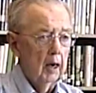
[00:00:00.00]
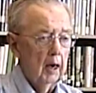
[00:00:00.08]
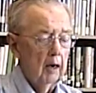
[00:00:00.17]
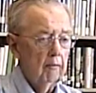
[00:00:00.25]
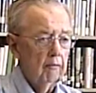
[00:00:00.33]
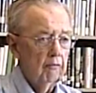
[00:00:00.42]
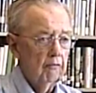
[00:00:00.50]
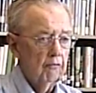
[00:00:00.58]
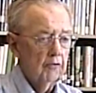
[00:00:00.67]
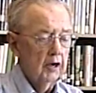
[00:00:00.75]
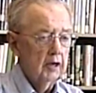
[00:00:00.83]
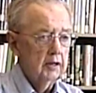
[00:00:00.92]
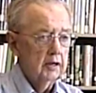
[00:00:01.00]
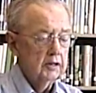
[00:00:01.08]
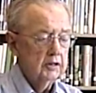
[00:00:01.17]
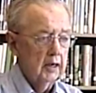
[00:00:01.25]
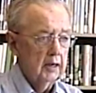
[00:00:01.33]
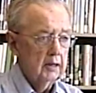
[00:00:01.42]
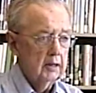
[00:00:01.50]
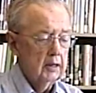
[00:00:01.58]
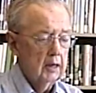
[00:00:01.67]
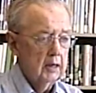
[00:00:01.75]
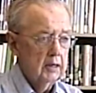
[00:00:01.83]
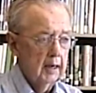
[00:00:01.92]
I've got the exact
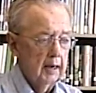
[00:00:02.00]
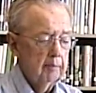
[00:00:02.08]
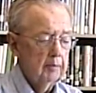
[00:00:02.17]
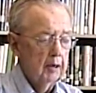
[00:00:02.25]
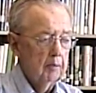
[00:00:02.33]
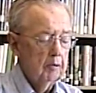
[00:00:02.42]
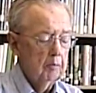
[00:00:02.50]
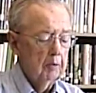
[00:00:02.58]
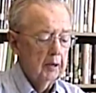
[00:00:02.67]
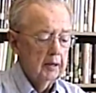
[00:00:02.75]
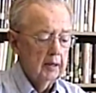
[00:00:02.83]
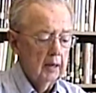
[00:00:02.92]
timetable, but